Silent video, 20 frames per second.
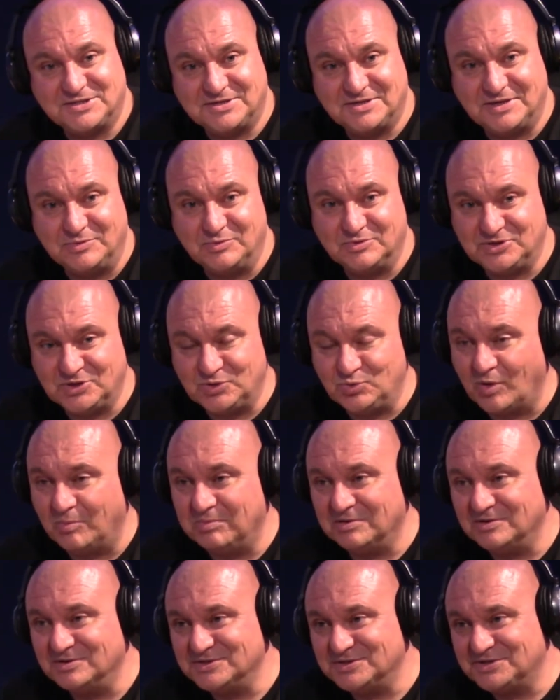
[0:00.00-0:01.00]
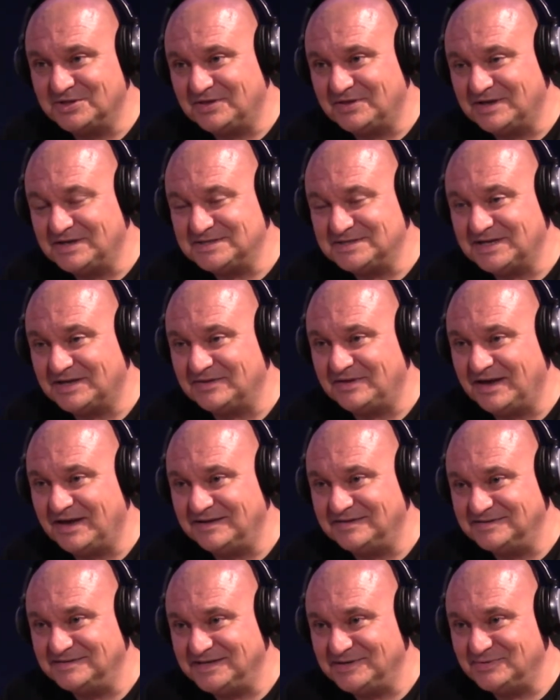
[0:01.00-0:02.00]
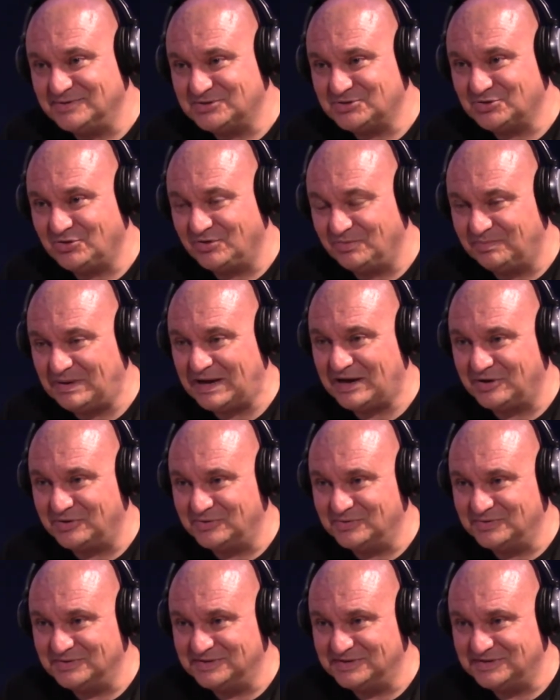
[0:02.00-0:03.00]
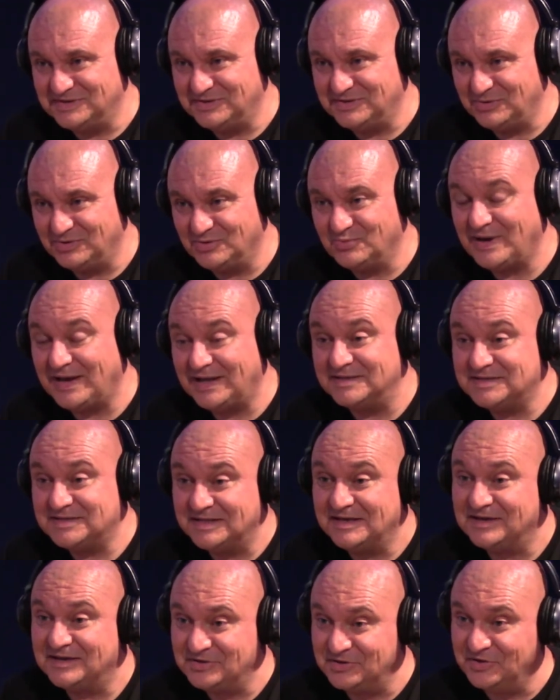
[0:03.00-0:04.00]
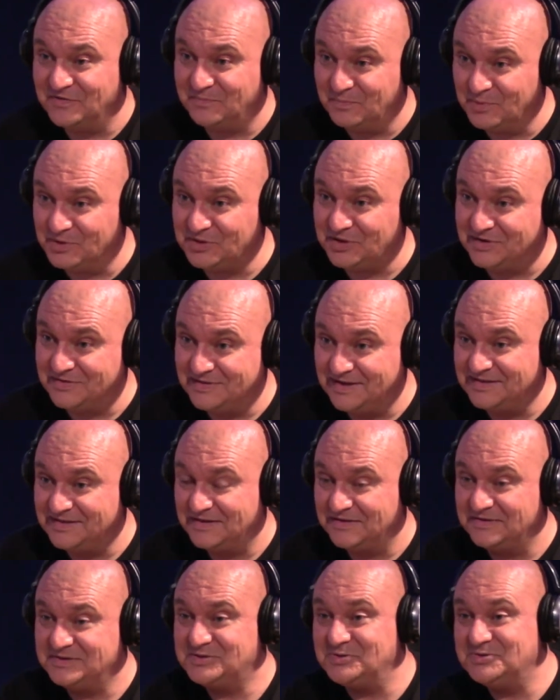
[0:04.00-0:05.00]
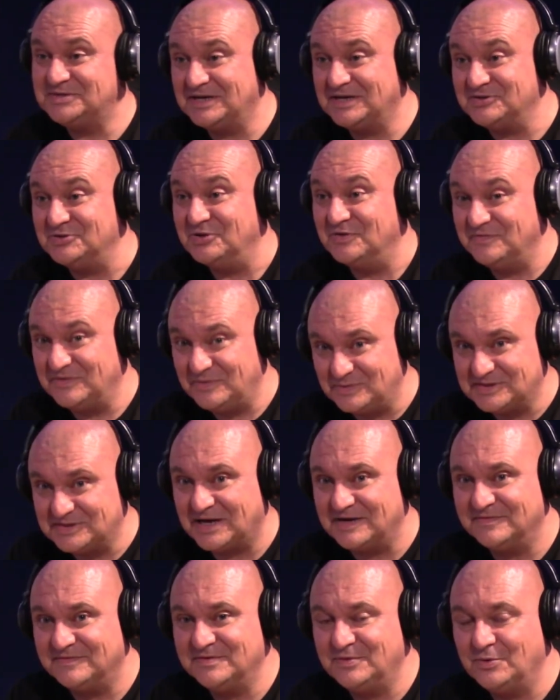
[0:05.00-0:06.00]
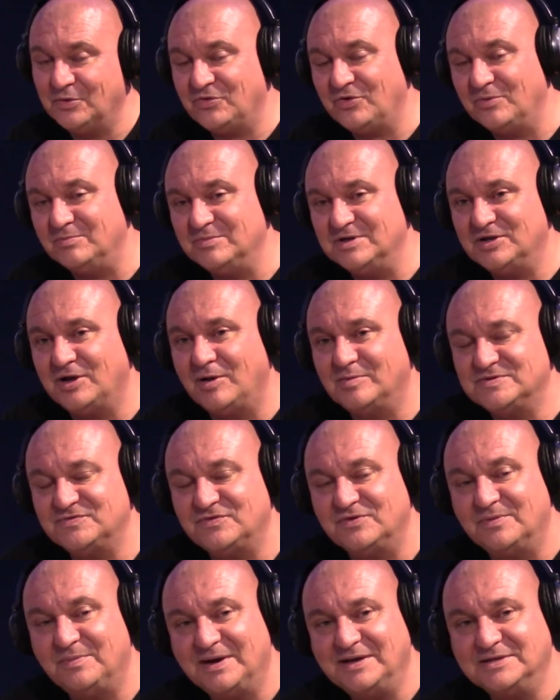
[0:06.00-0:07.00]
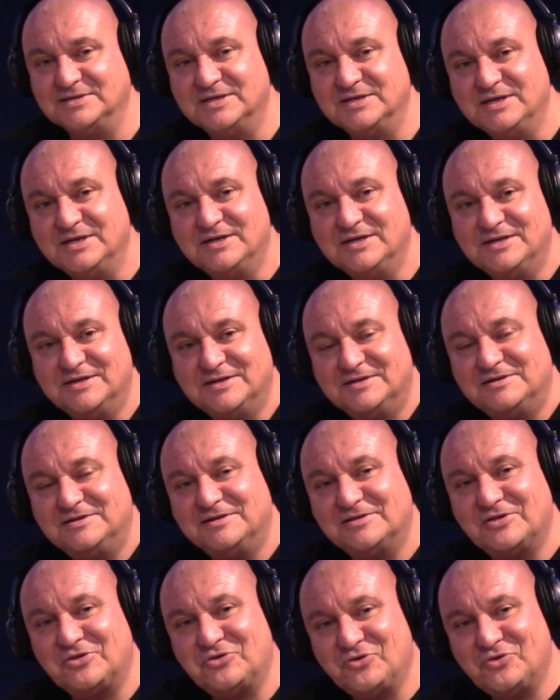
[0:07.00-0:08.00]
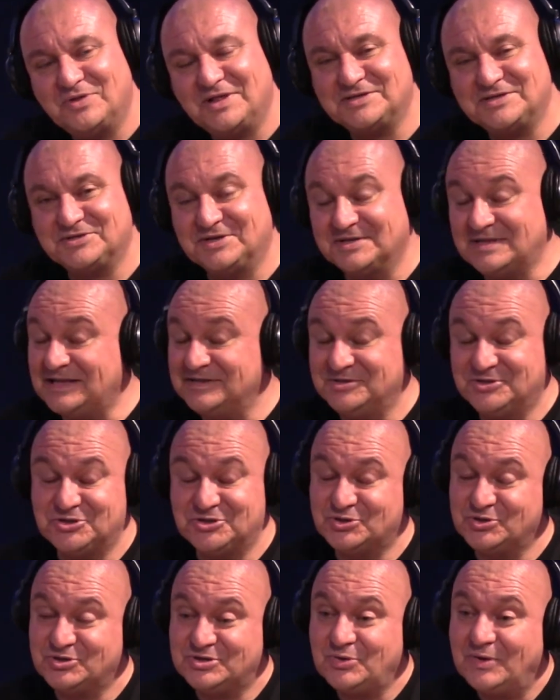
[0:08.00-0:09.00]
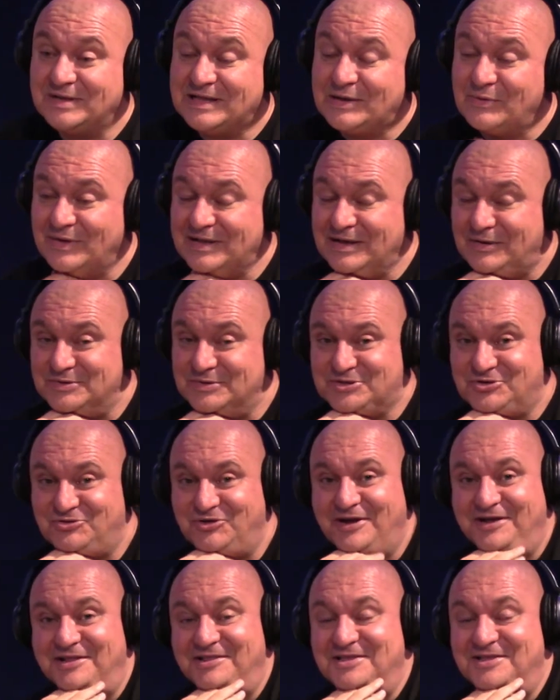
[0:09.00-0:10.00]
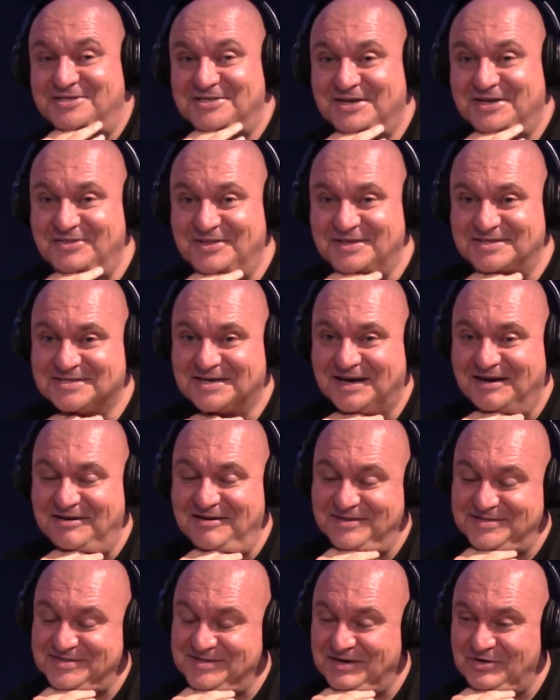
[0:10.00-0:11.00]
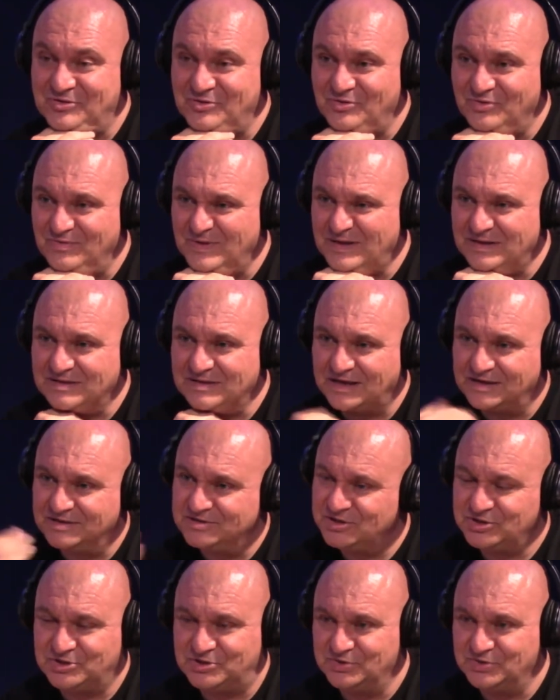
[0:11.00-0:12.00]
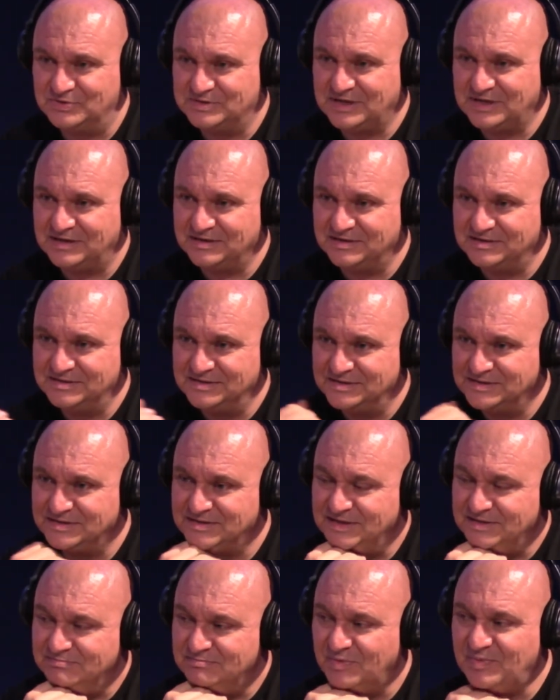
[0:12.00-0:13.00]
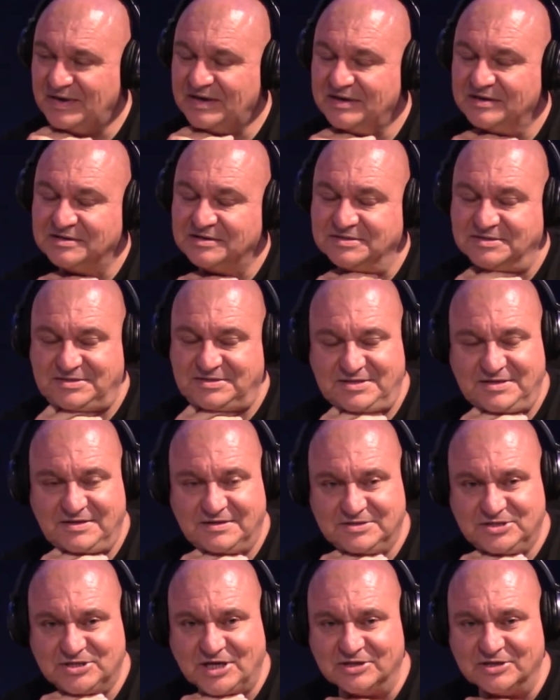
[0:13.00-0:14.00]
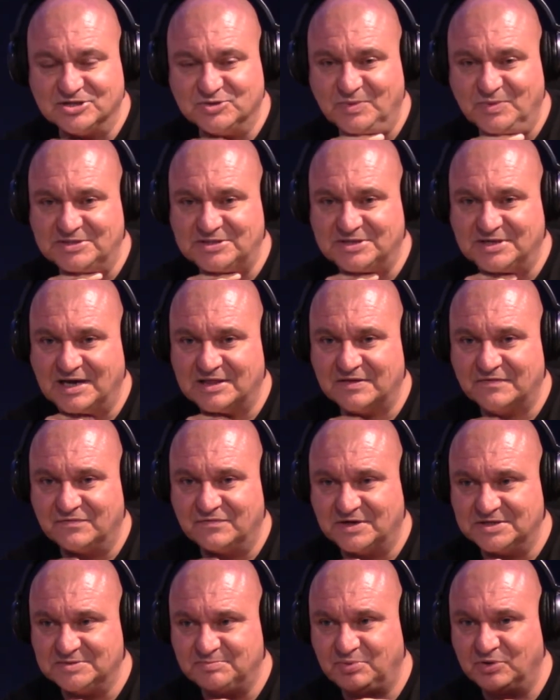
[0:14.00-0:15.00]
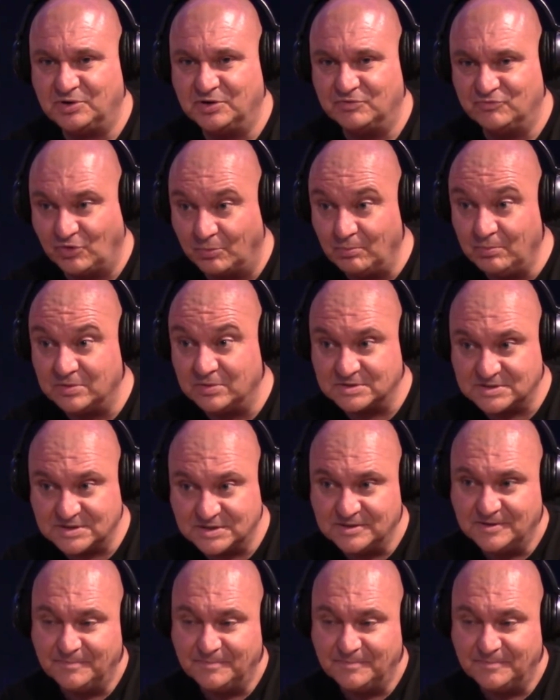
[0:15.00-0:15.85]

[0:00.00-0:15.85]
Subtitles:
he would do wobbles and things, and at the end he would sort of bow, and he would wait until he had enough money, and then as soon as he had enough he would dive into Northumberland Arms for a pint. And I thought, well, that's good. And then just so when I was creating this character, I thought, well, I could just use that. And my mate had challenged me to get the phrase Bugger Rumbled